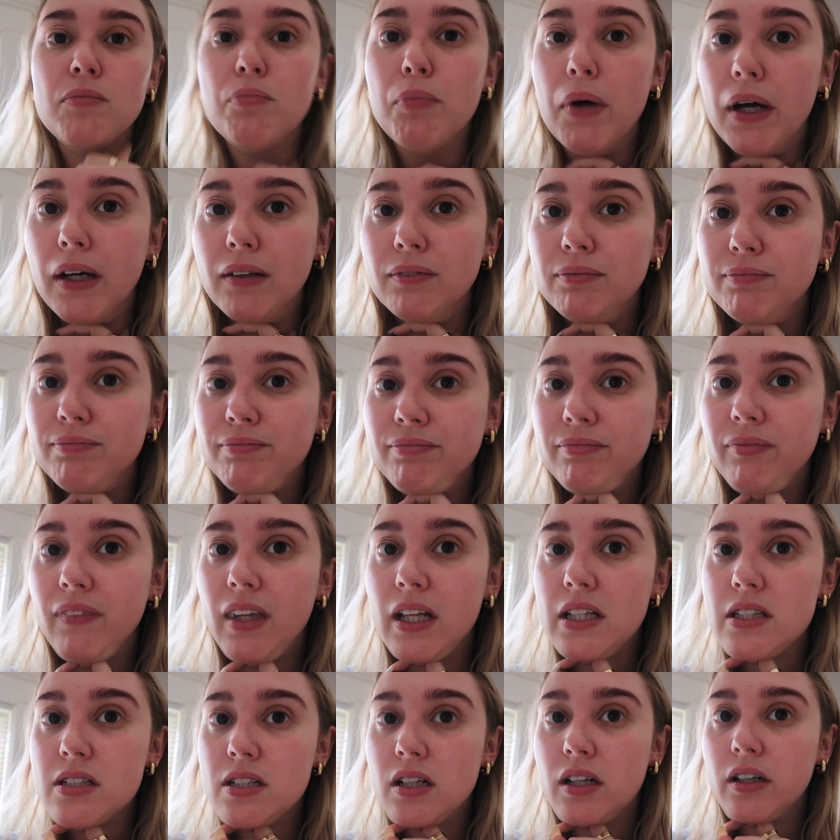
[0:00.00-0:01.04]
But
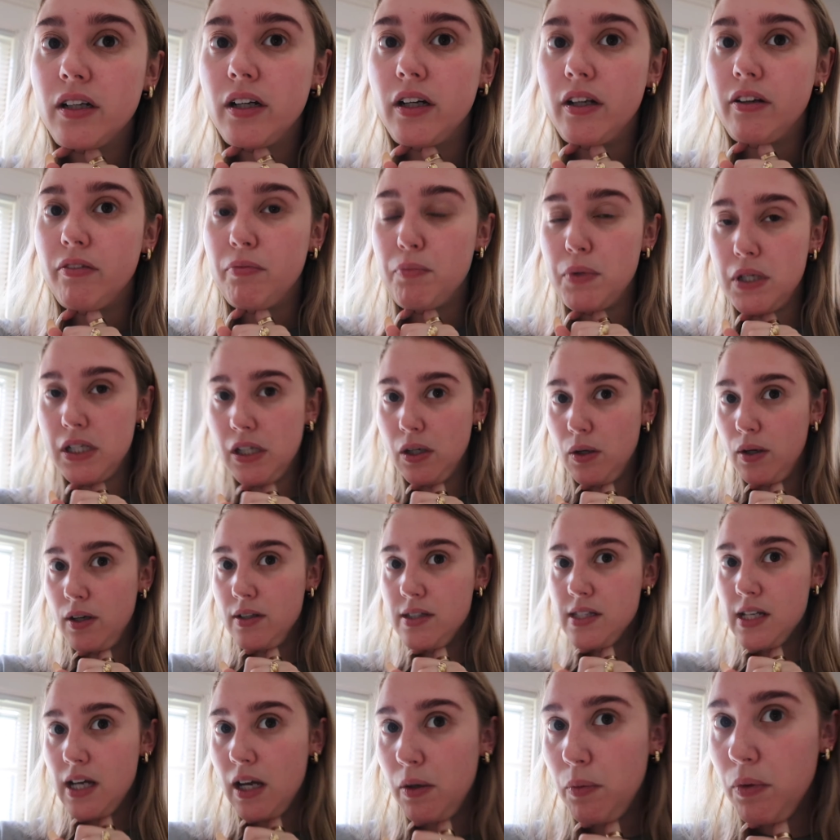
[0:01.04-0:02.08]
that's not good of me to go
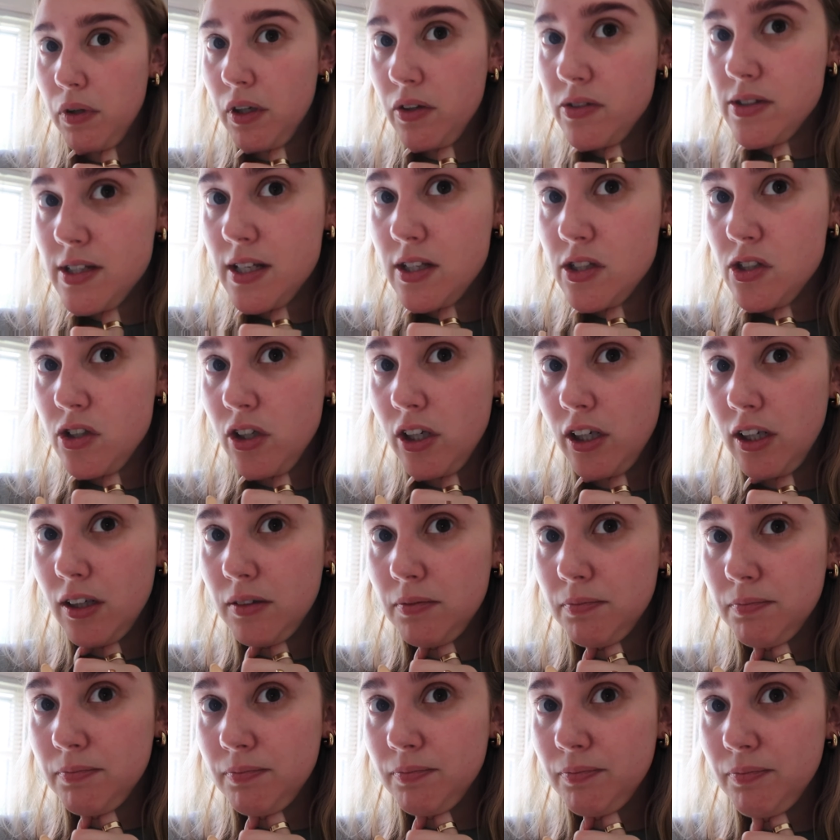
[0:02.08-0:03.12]
outside without sunscreen
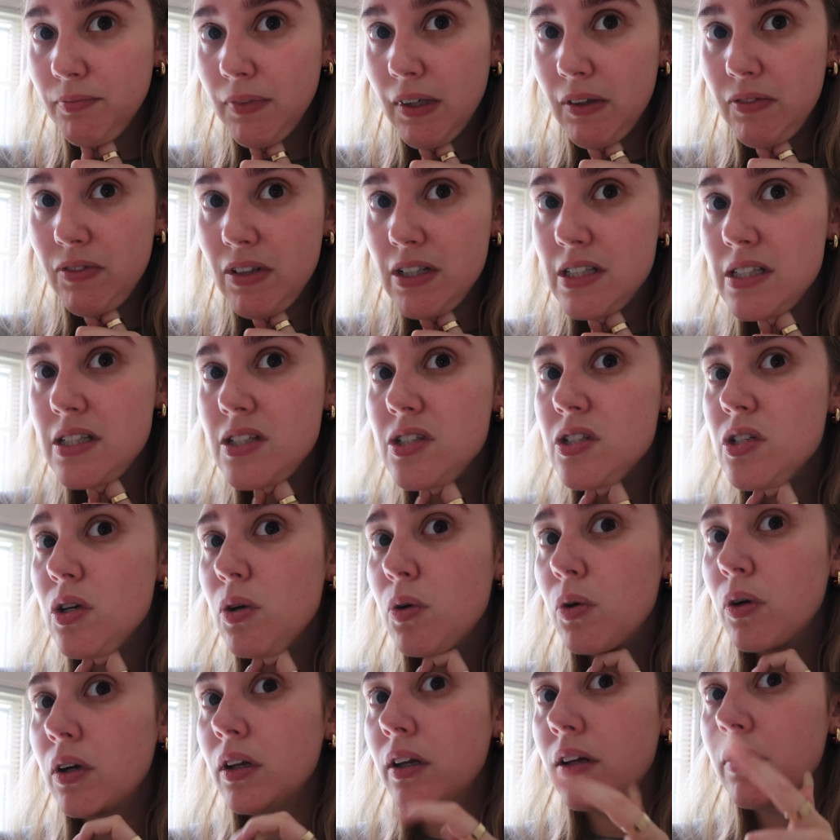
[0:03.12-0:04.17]
on. My face is
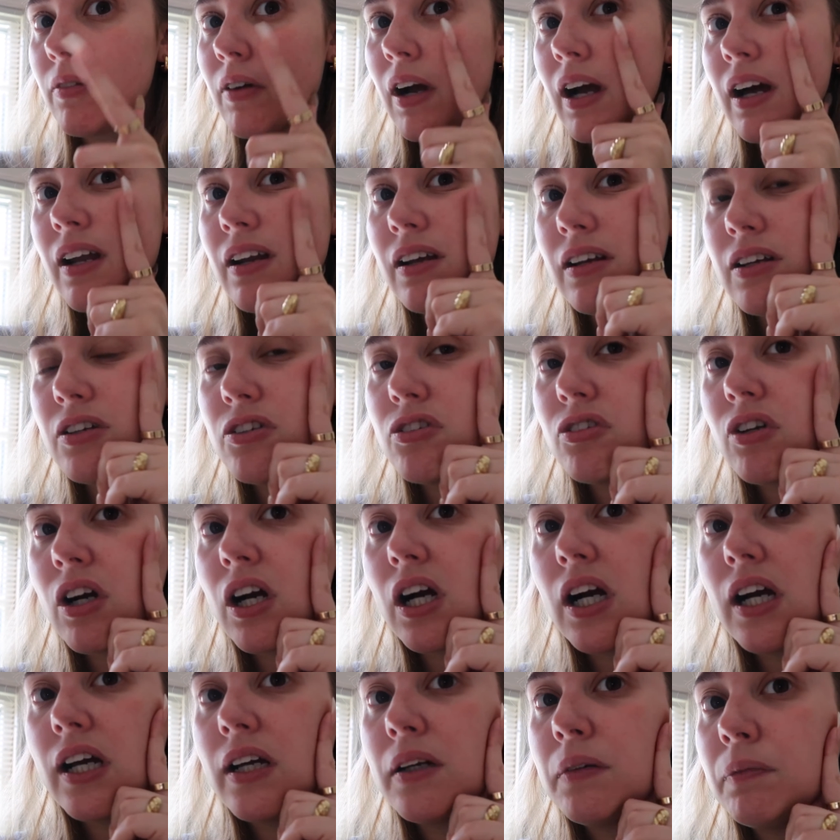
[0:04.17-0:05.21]
totally red and
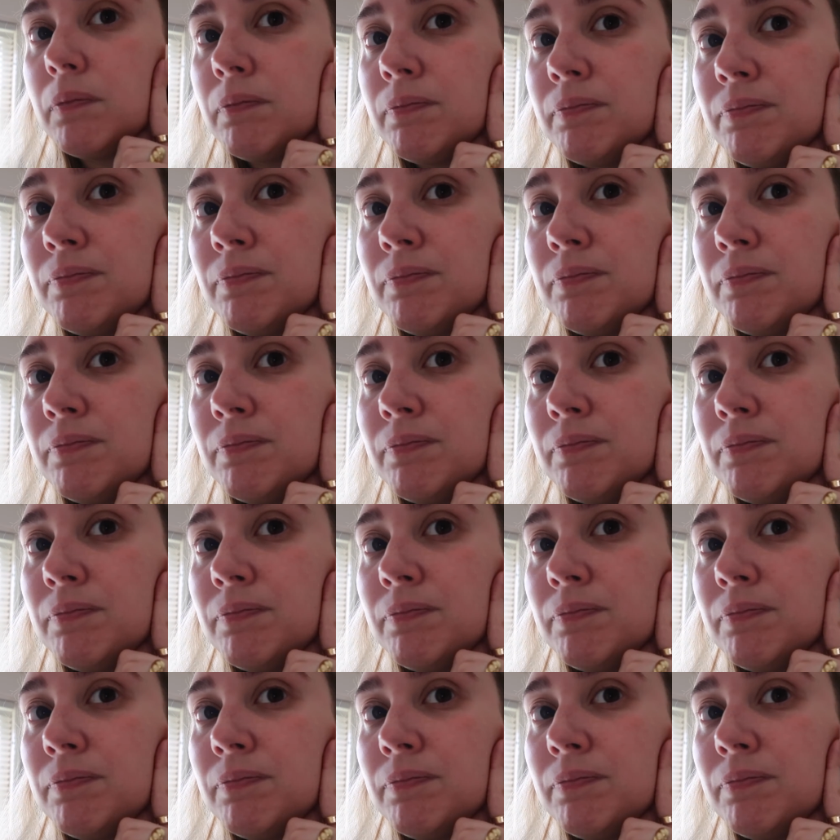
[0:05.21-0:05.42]
dry.